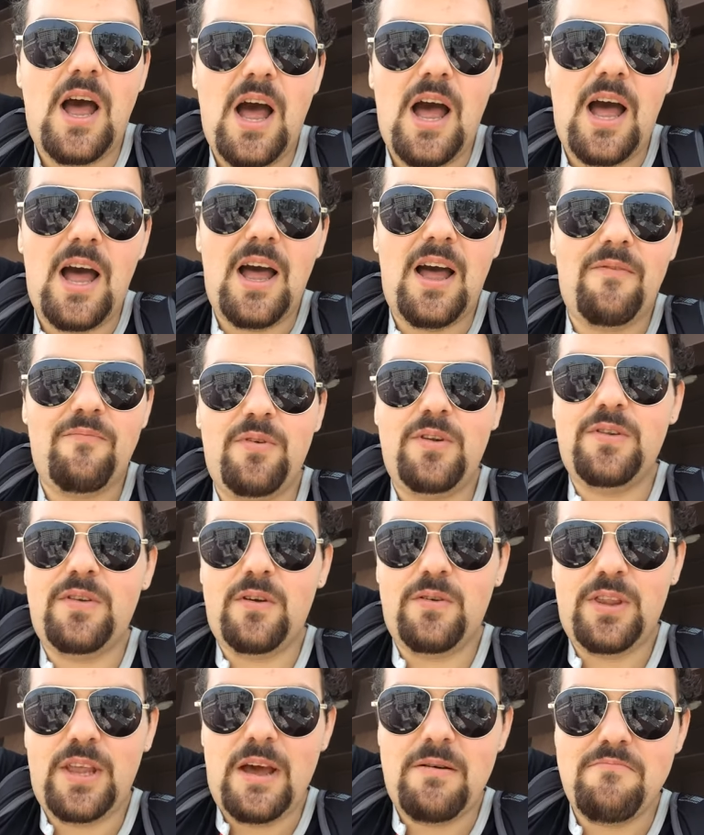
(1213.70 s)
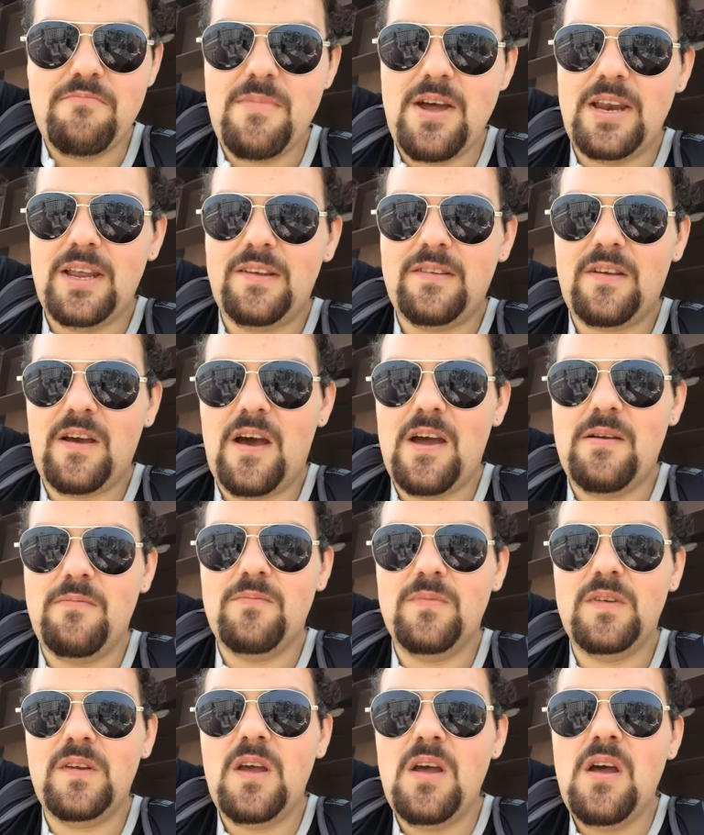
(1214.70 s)
Uh, I've been told that many
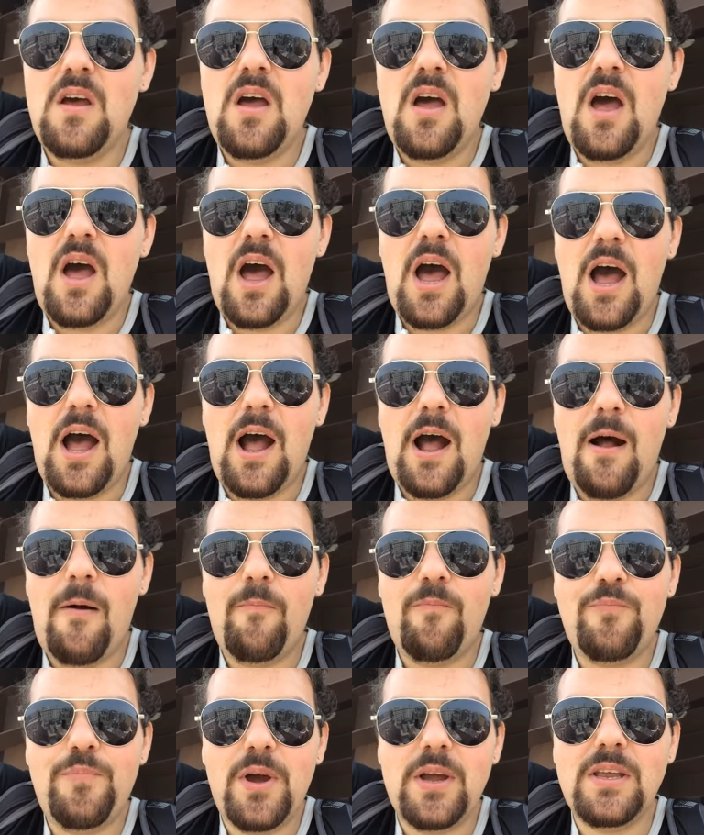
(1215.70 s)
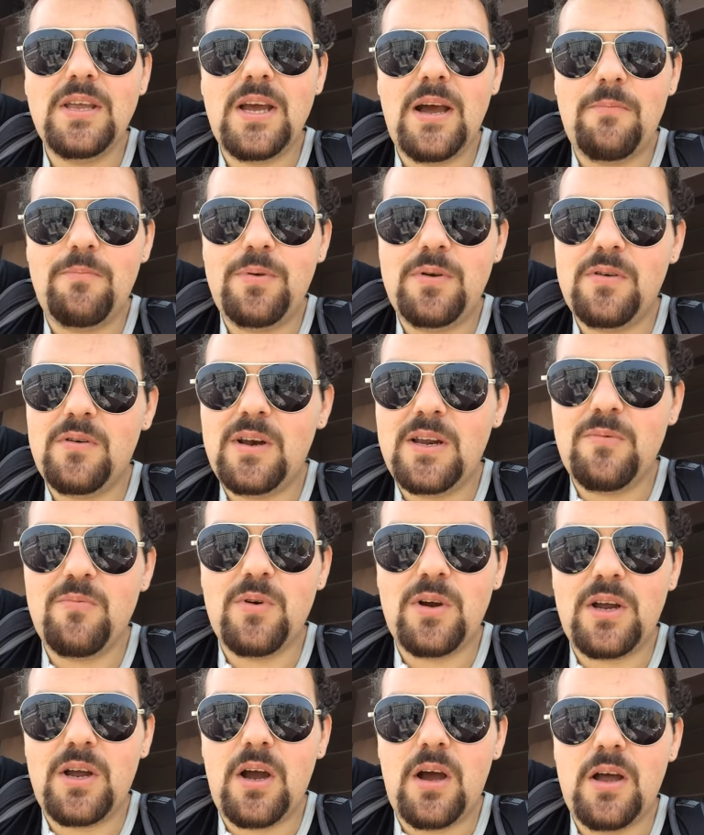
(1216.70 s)
times. Um, but yeah, purely
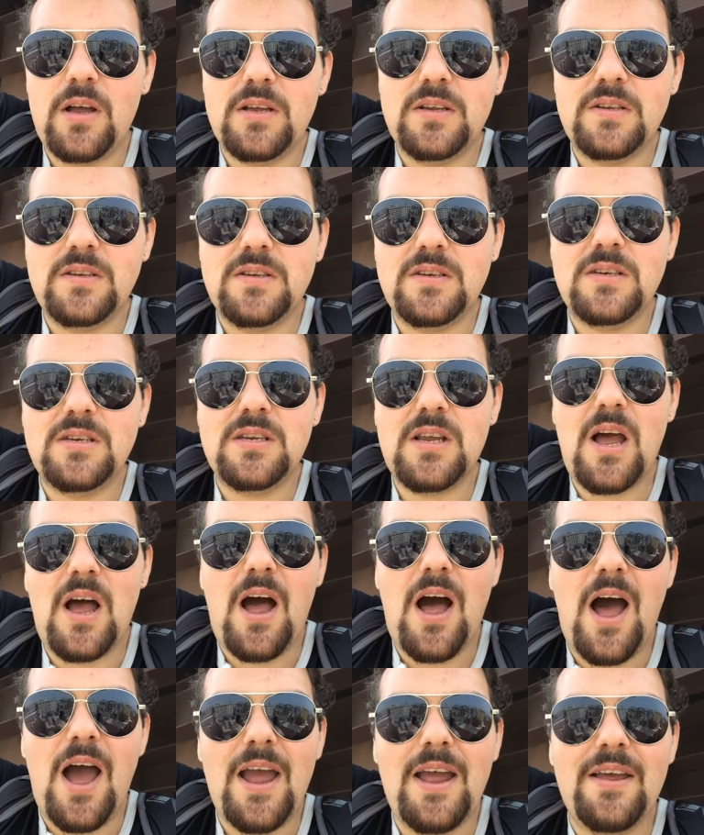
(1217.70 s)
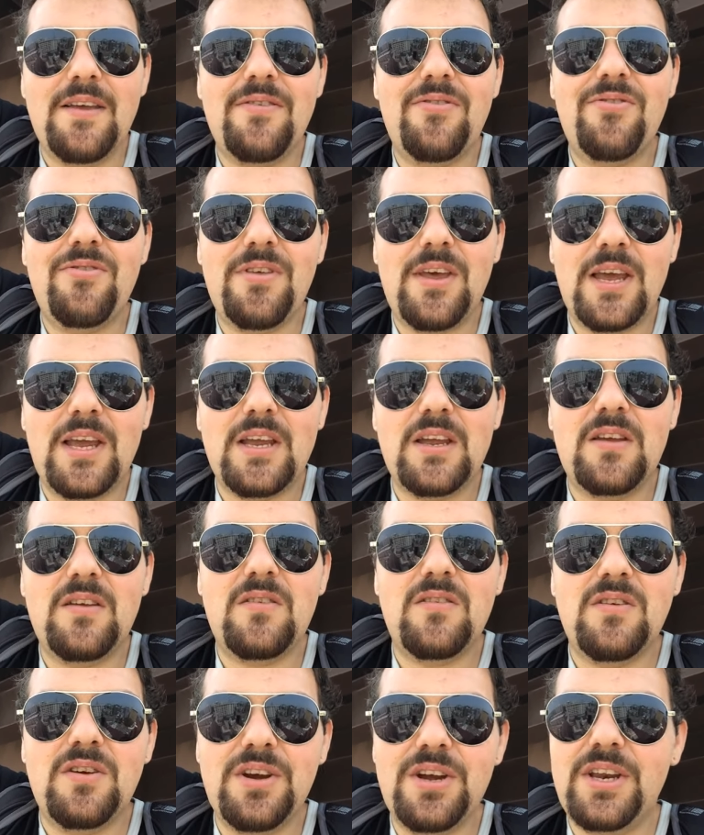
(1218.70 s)
because I think
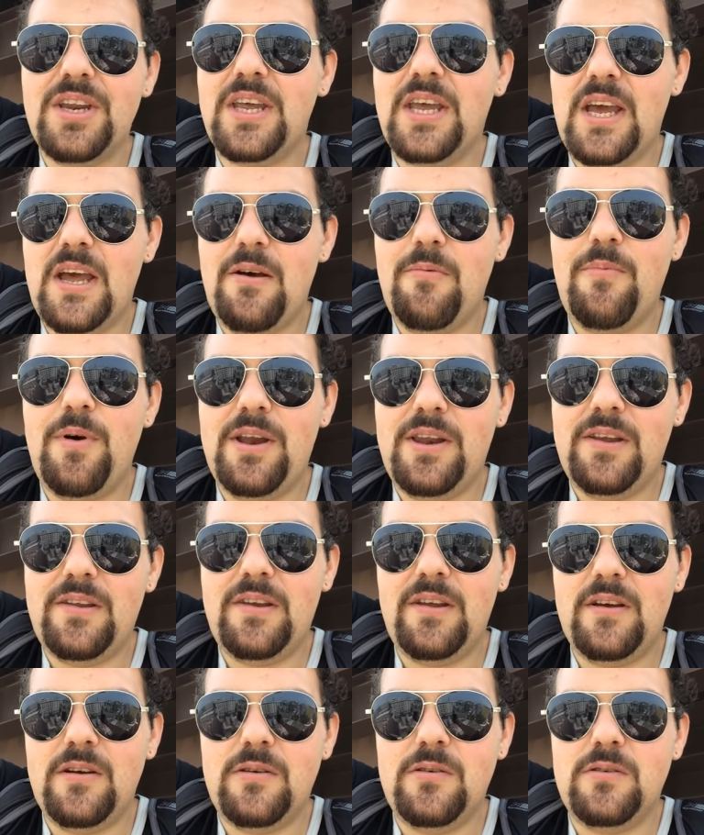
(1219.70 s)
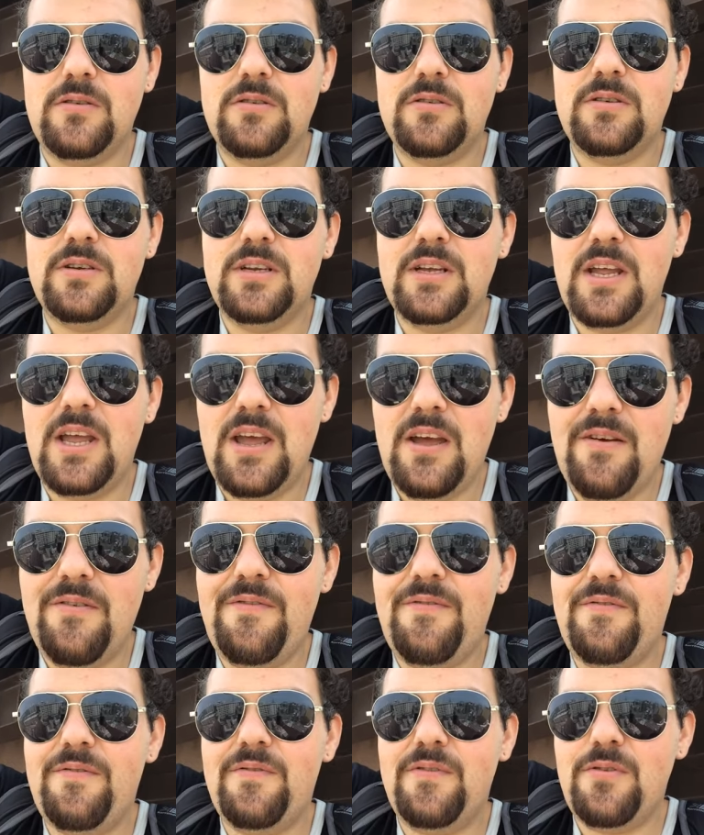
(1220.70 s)
you're going to get a better deal if
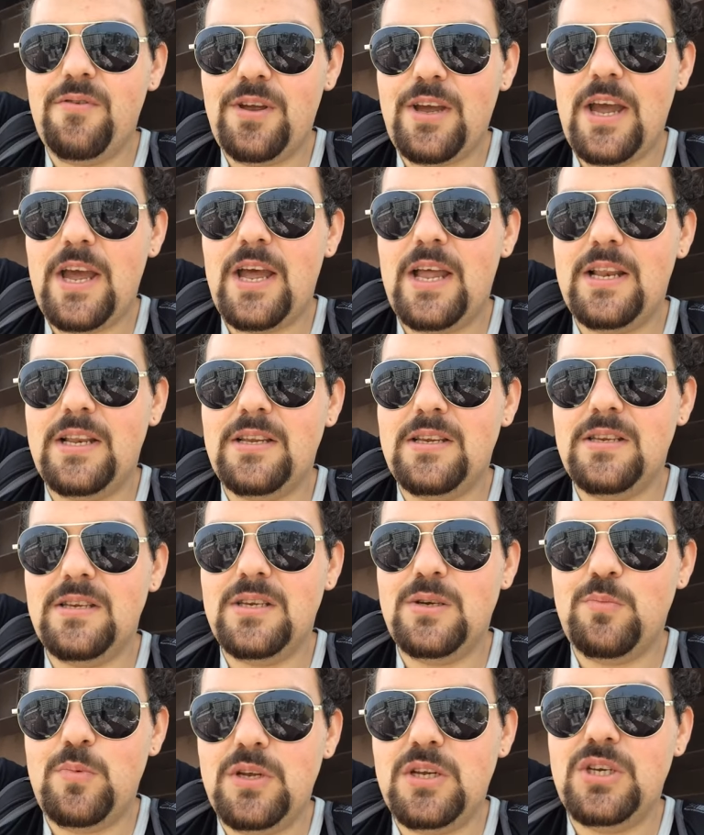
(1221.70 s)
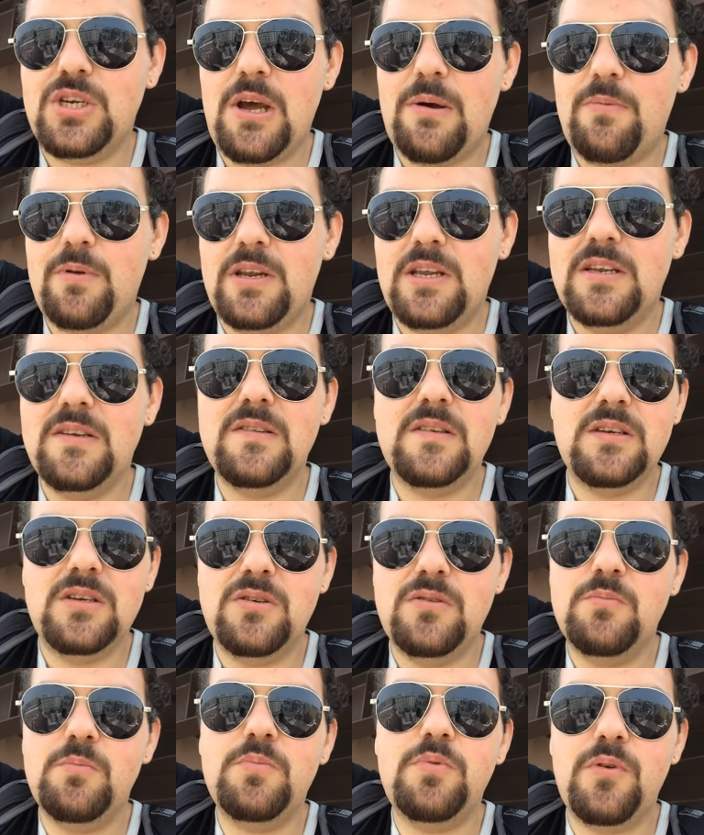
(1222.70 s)
you can speak Japanese and
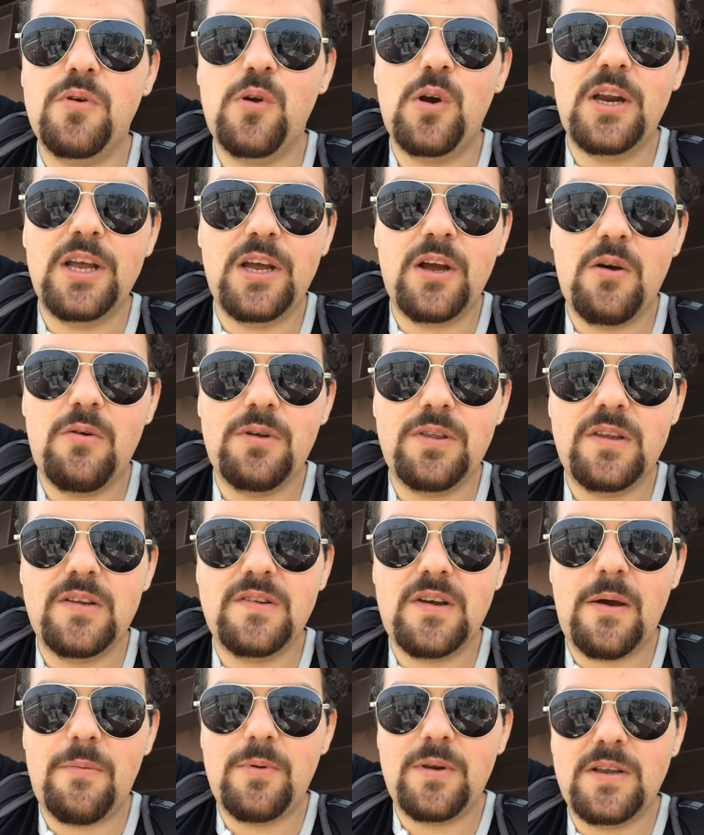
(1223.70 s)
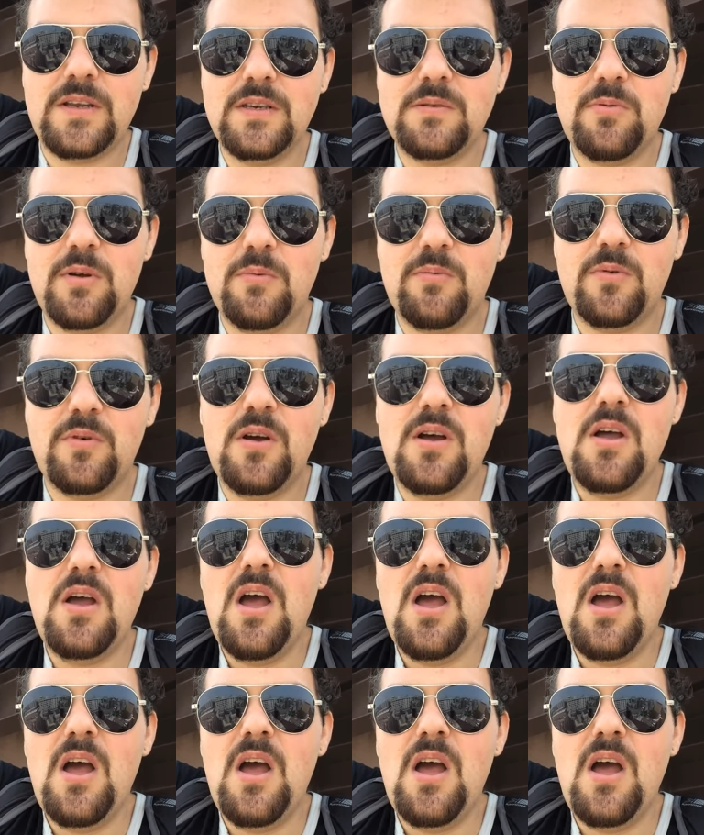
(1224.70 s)
you purely go with the Japanese people.